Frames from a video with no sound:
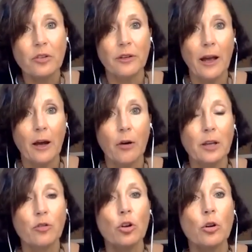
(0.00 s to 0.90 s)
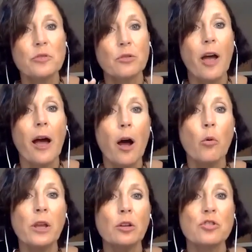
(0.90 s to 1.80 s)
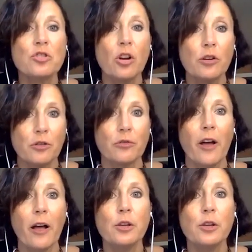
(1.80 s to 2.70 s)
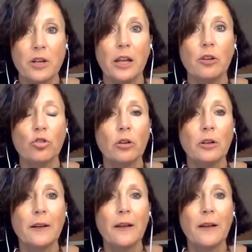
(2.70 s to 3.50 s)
now in terms of how we can start to value nature